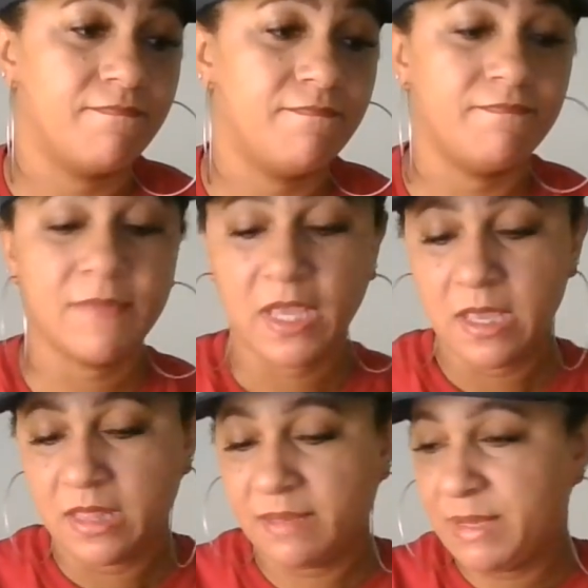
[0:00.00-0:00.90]
Hmm.
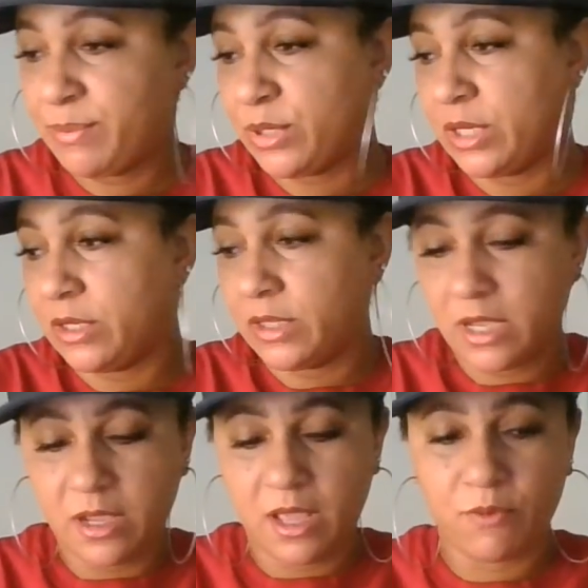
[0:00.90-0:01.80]
Let me pull
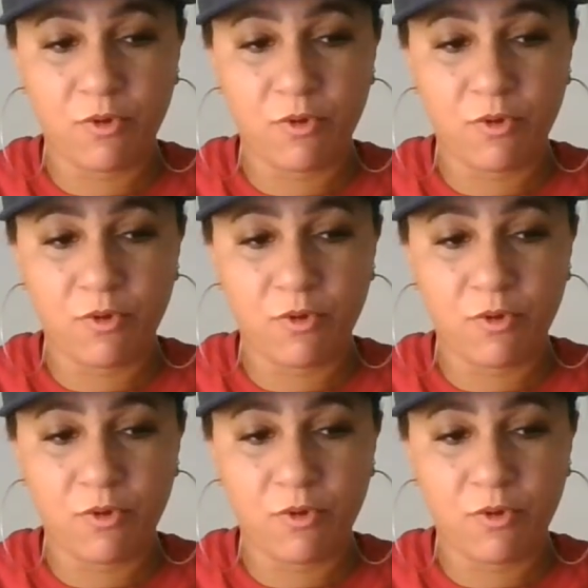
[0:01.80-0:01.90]
a